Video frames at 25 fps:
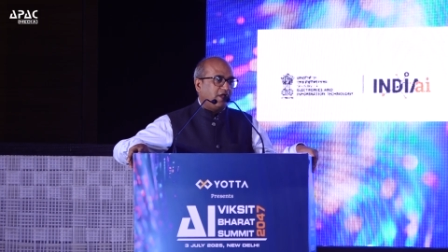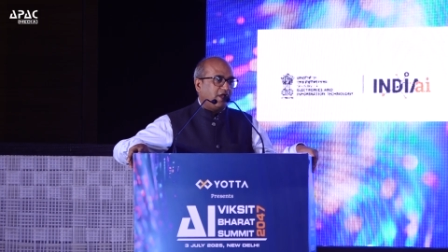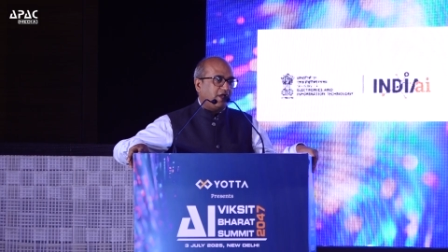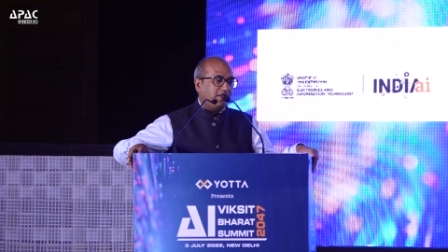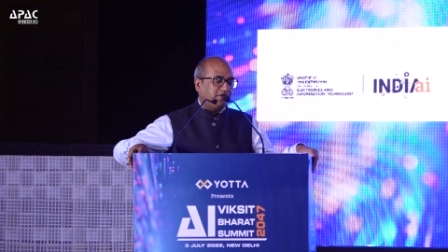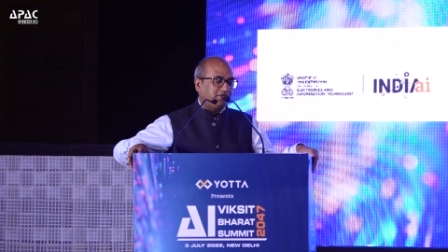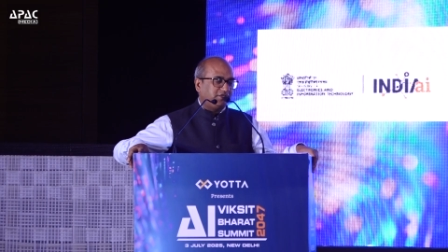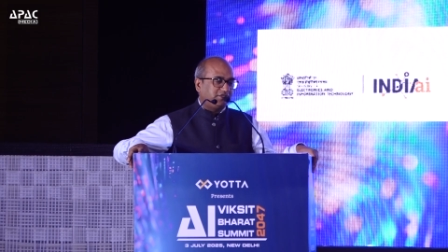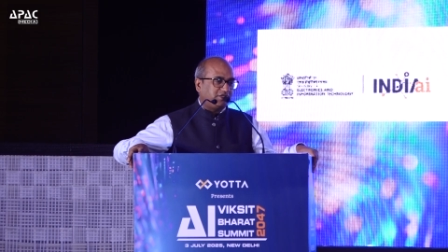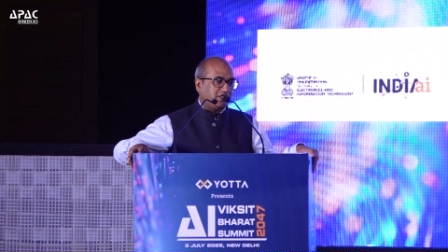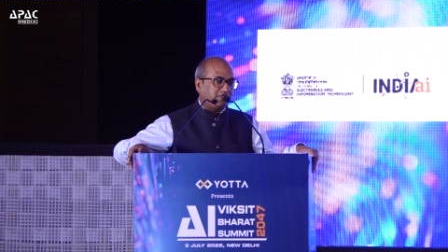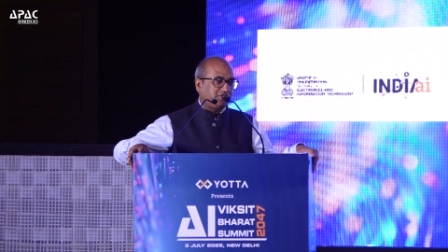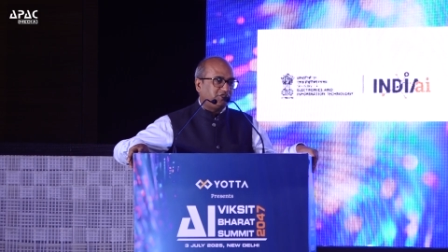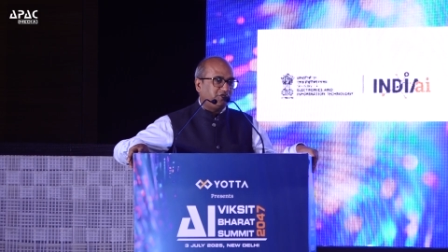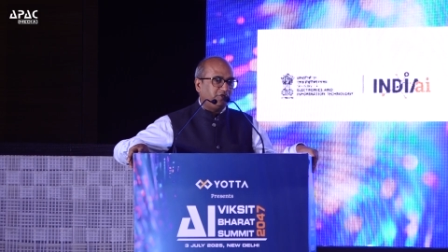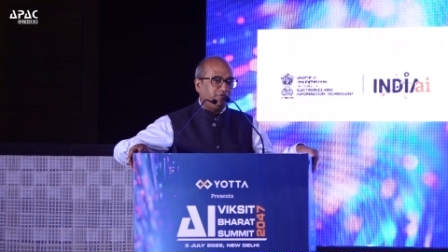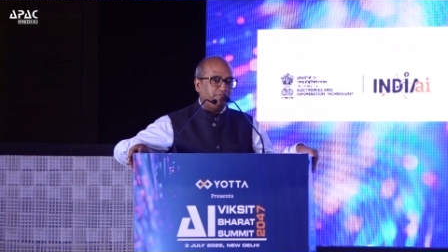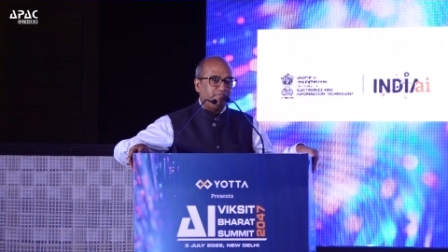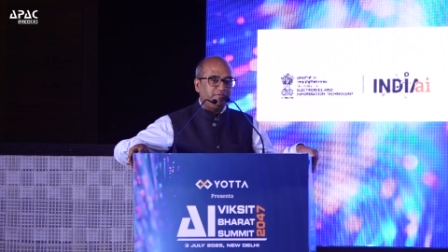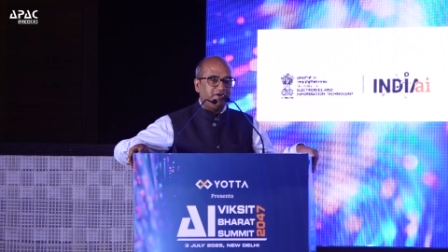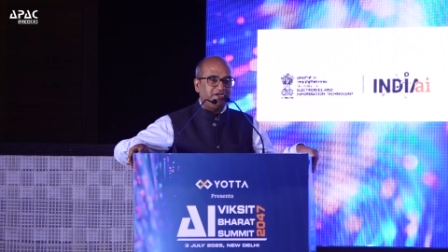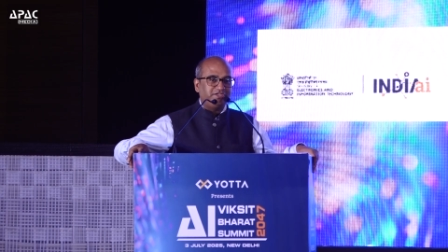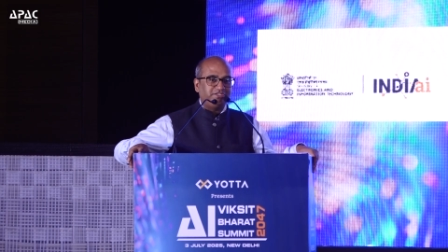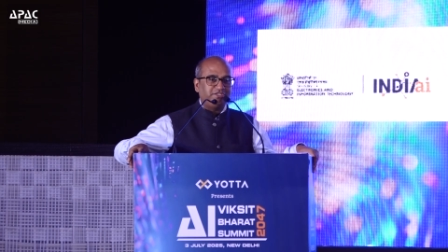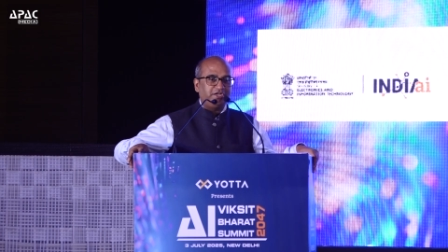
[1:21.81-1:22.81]
and its
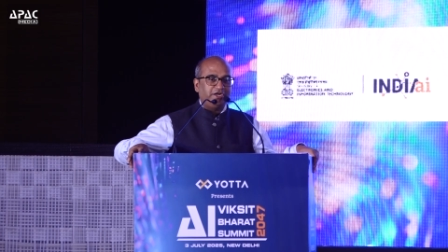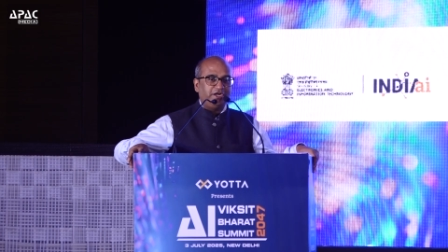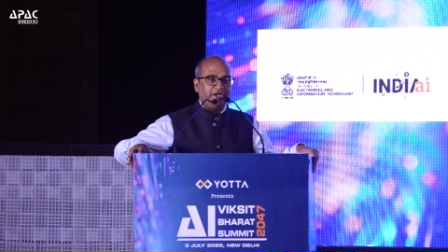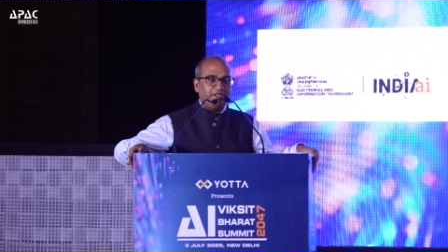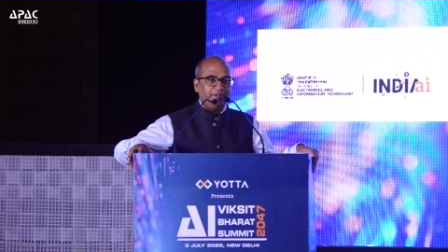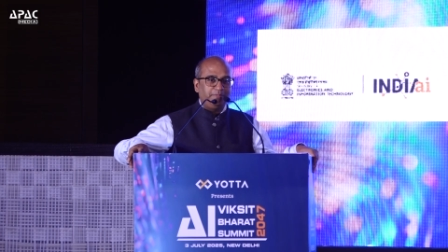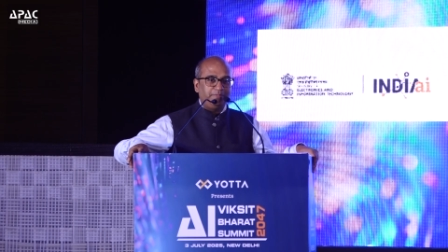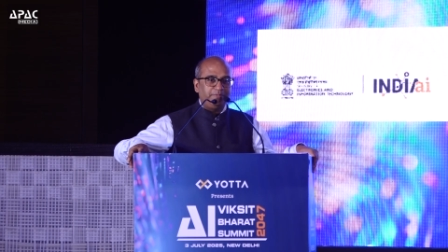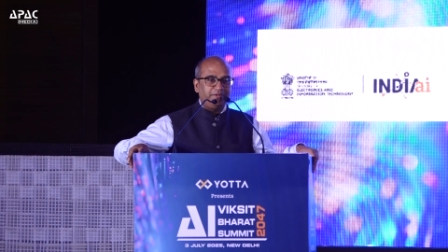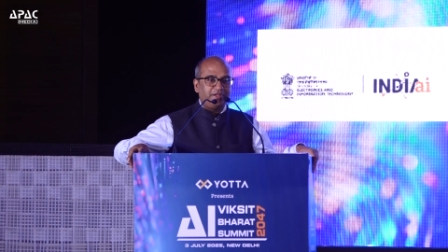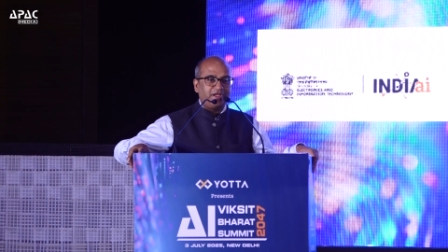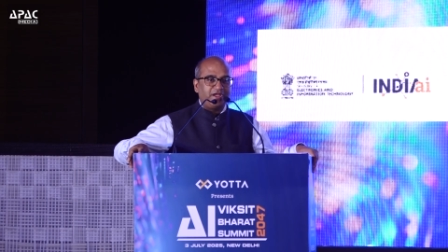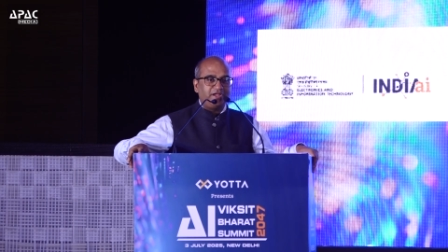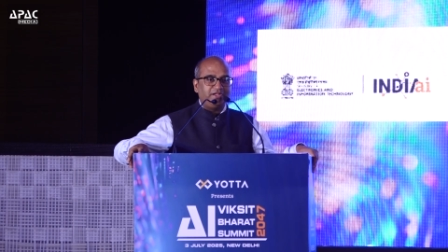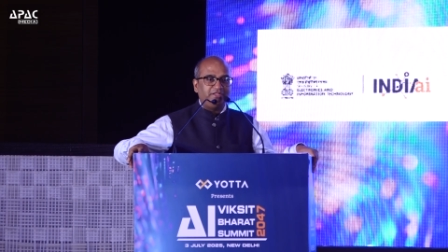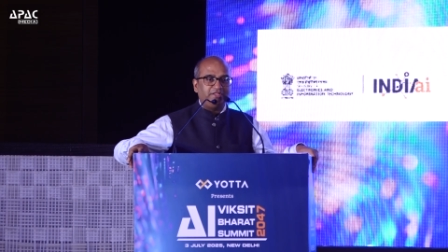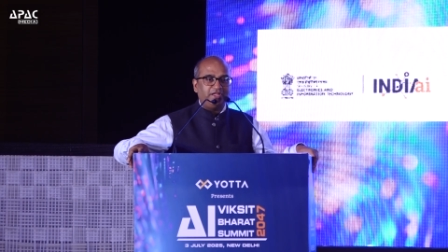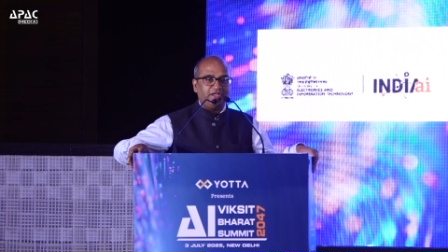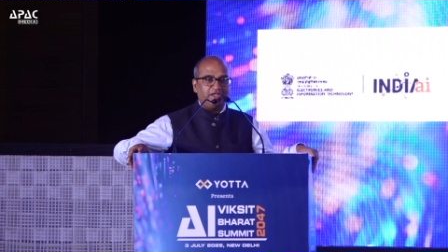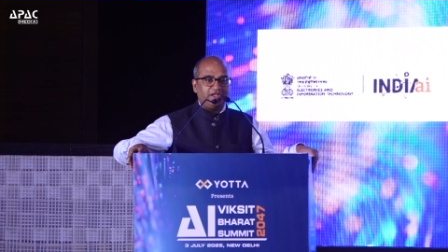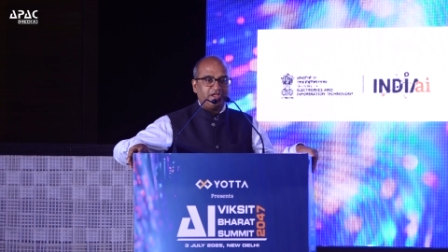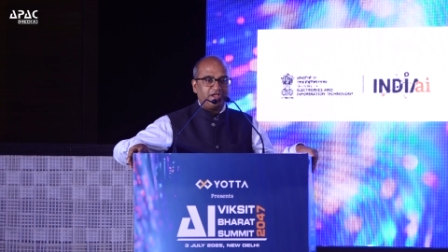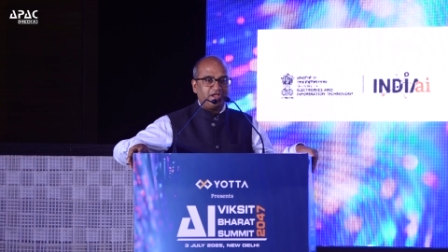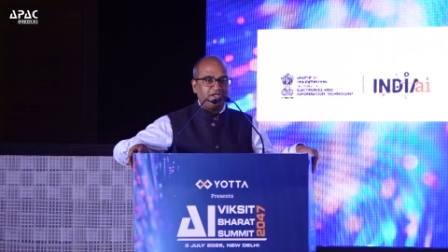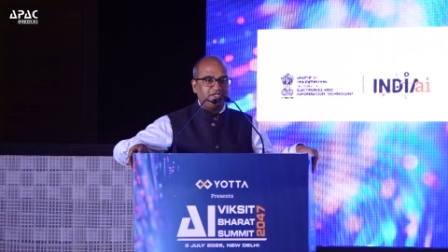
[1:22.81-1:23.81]
achievements, the DPI,
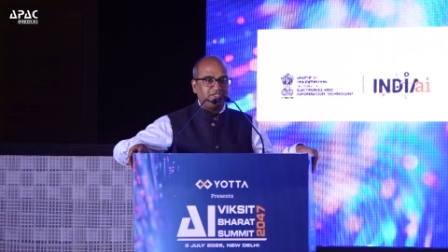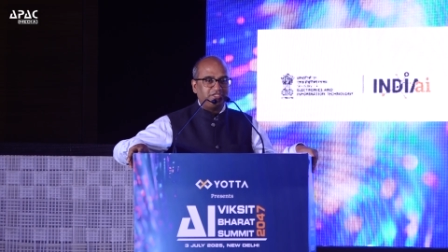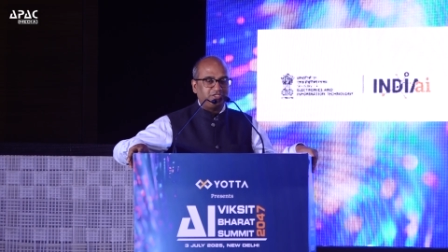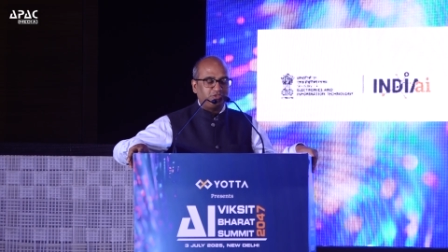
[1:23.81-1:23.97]
the AI